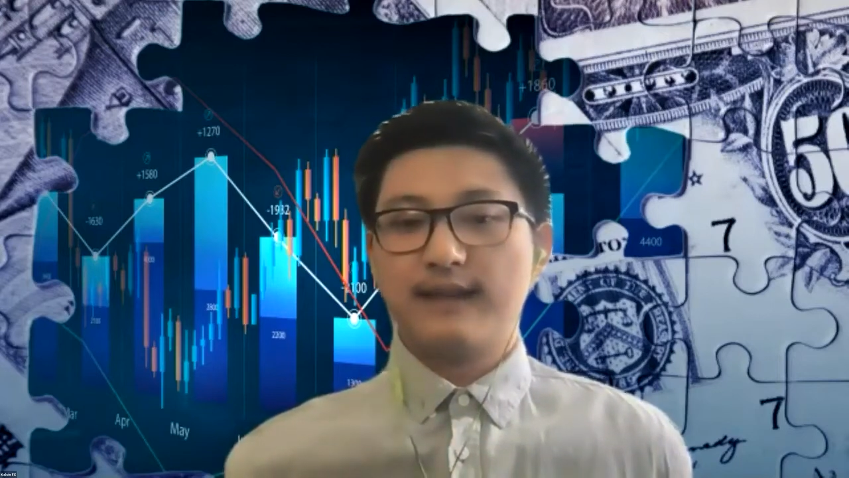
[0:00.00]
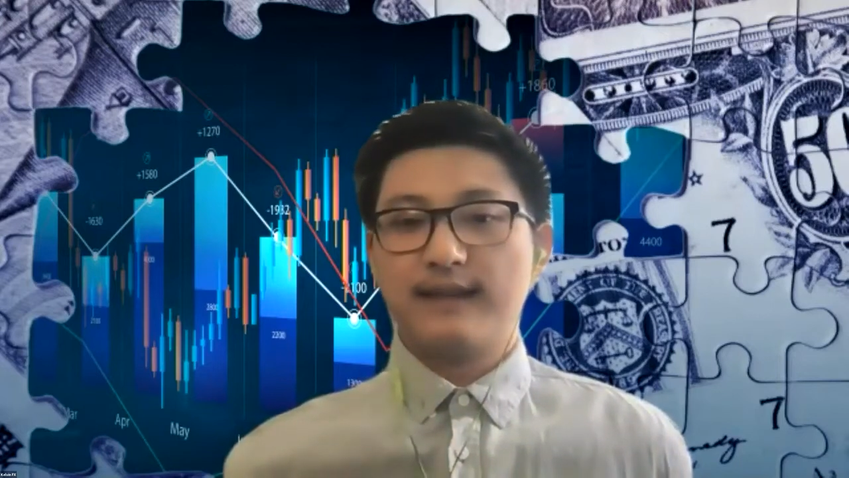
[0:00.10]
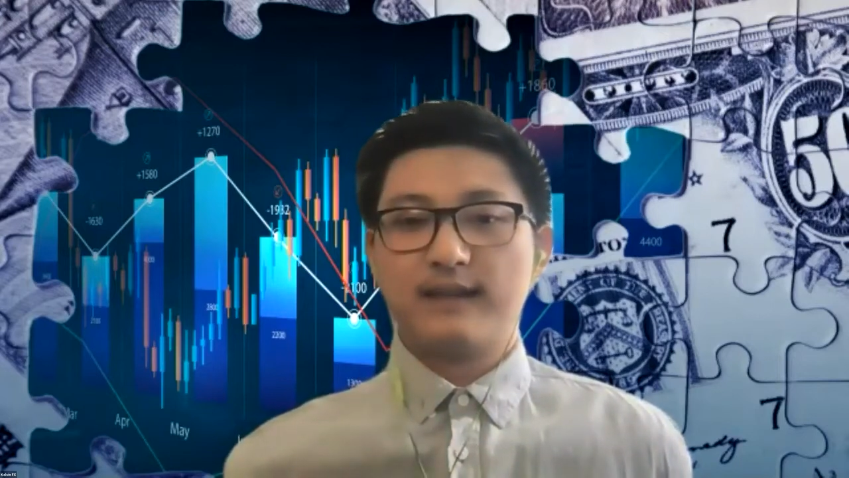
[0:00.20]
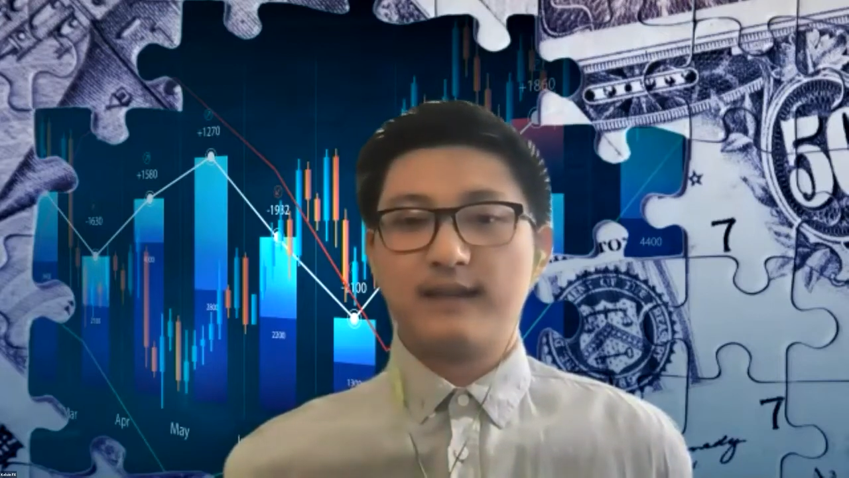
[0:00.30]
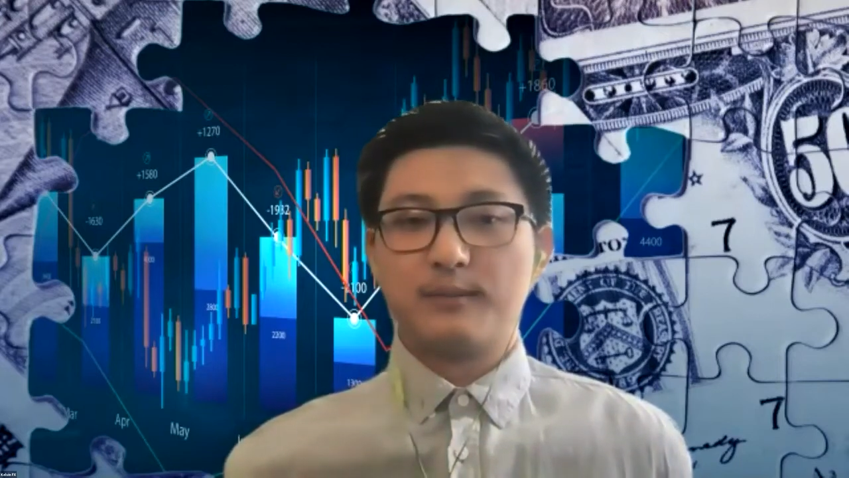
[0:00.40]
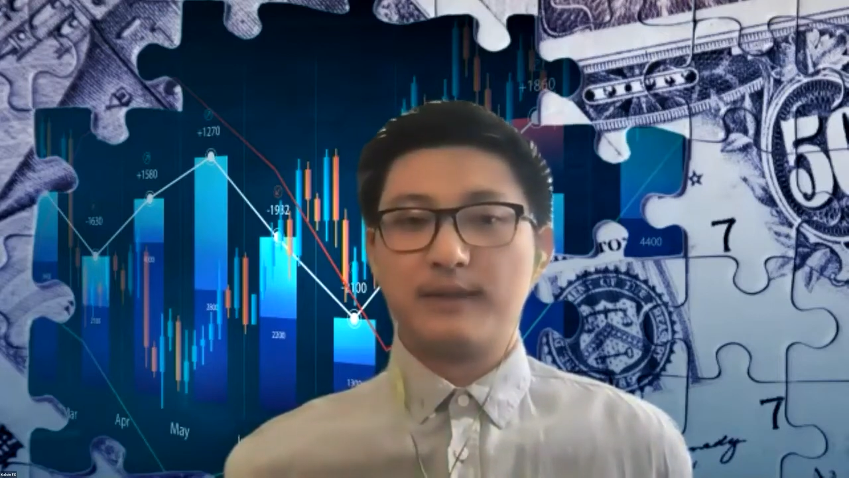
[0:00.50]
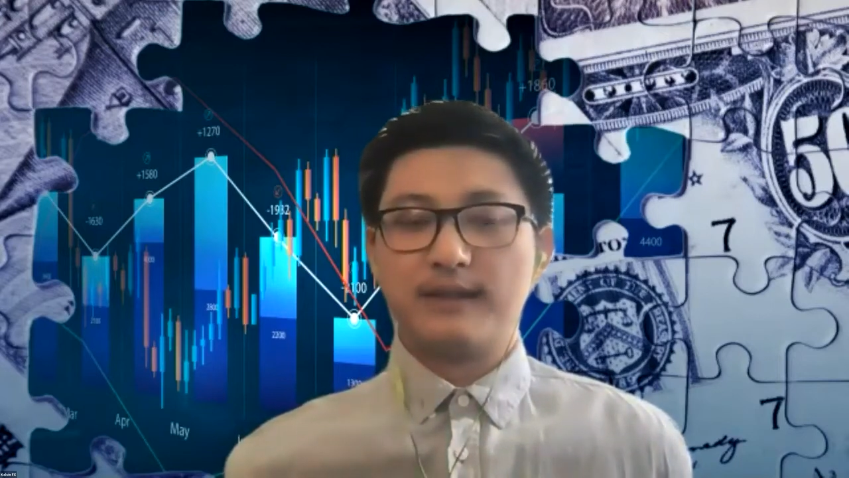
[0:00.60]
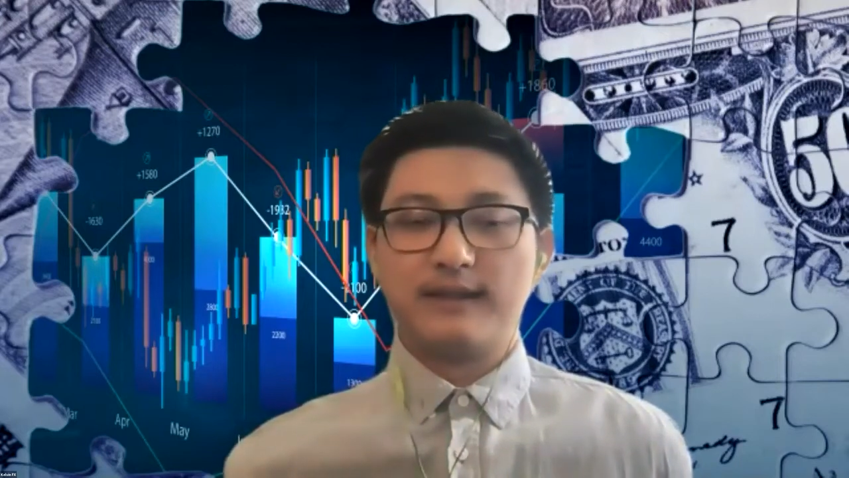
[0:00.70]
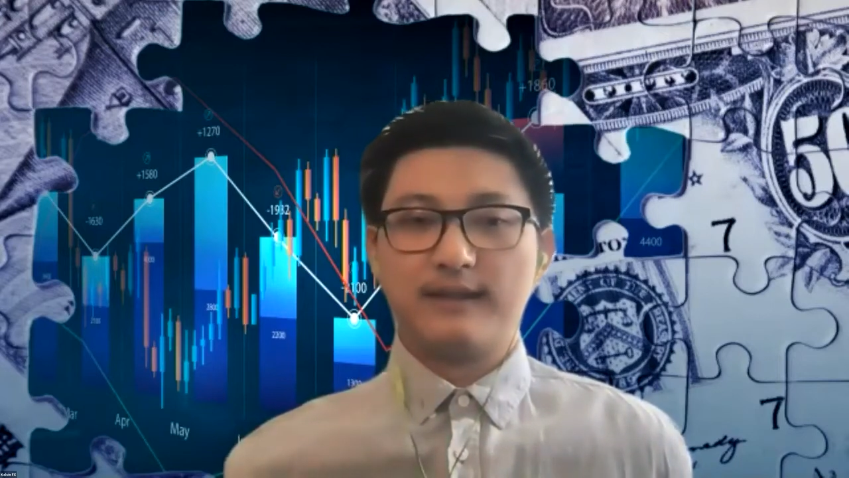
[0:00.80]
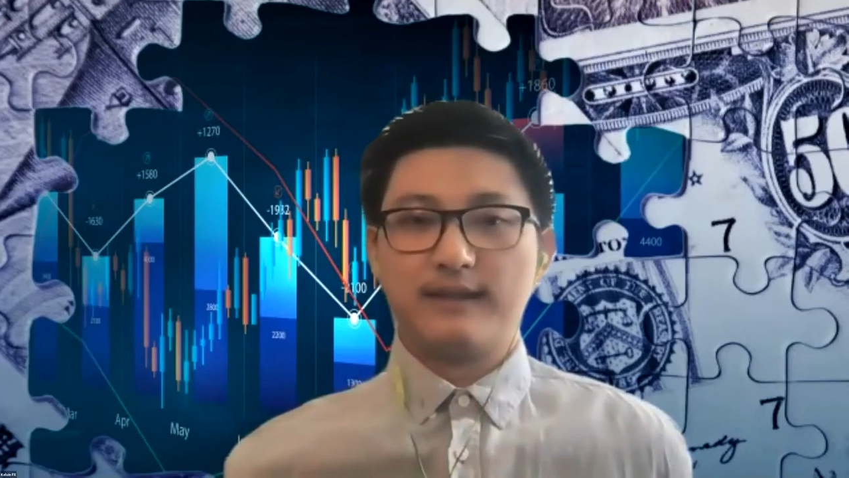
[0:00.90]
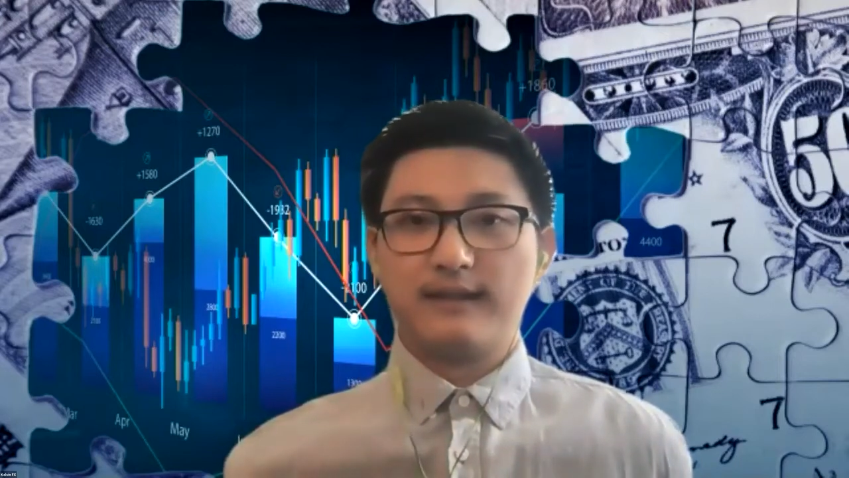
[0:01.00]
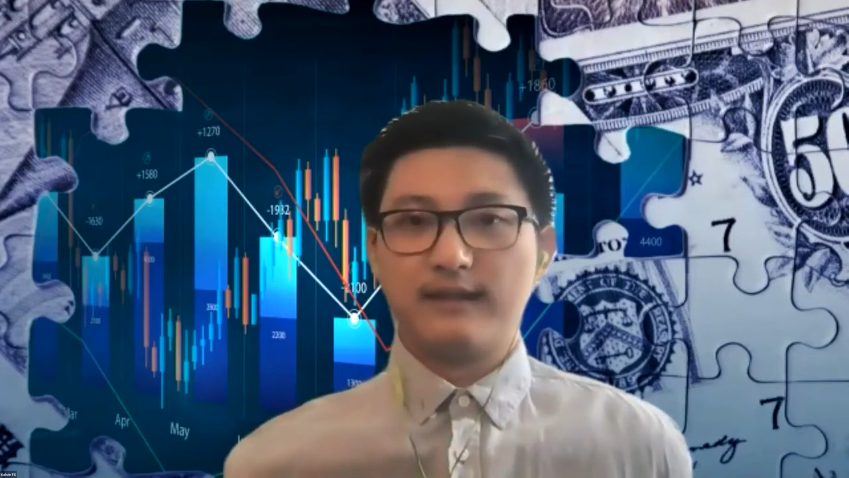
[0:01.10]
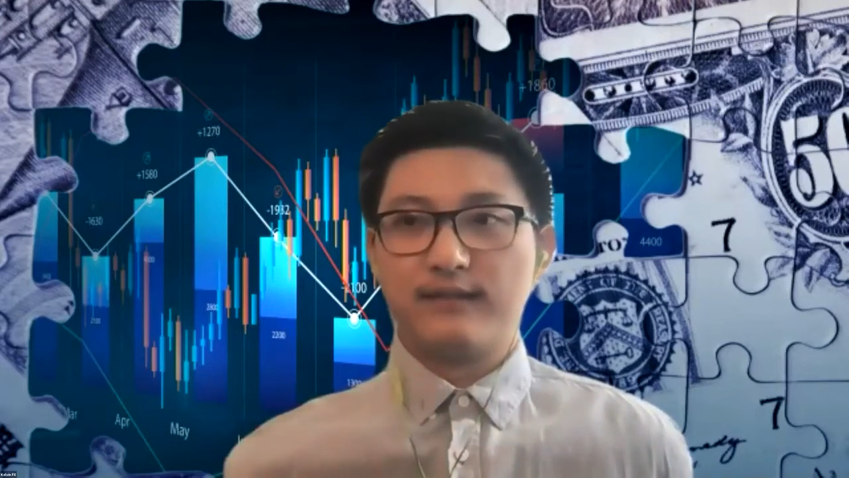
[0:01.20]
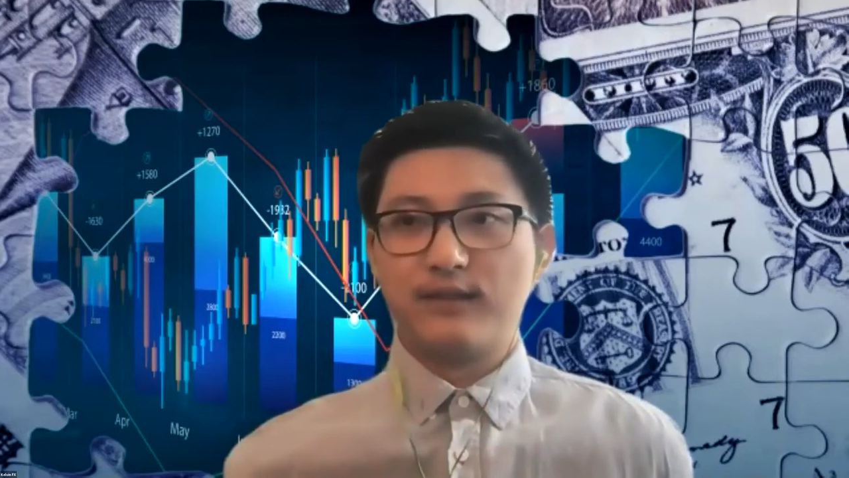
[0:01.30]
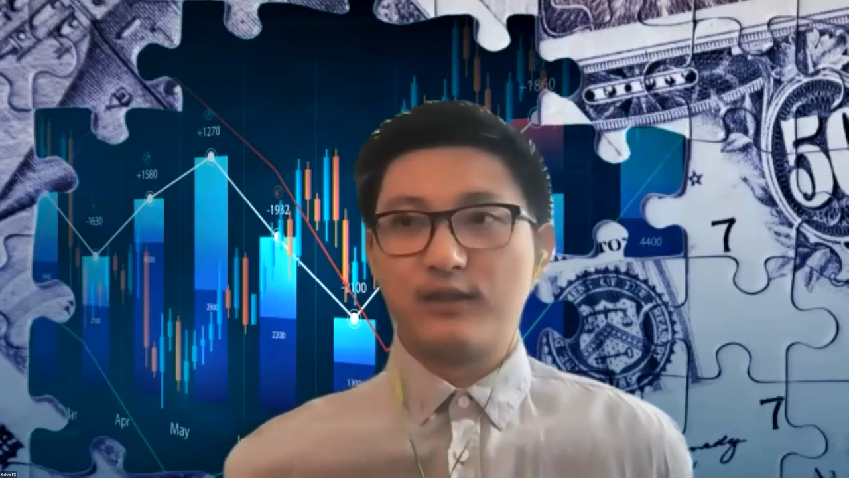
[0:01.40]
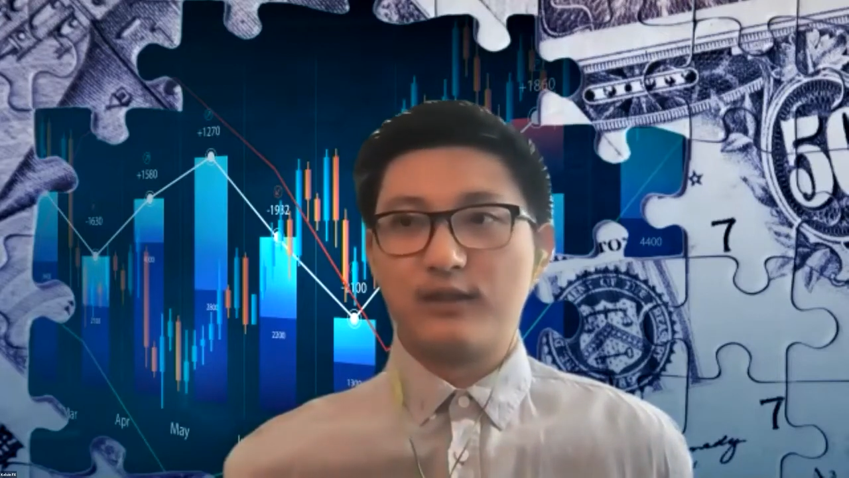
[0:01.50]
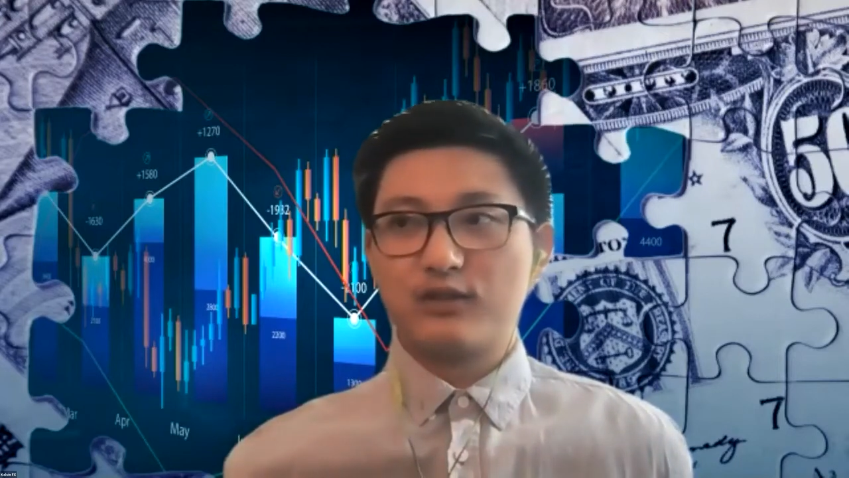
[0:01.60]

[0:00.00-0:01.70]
They could be a very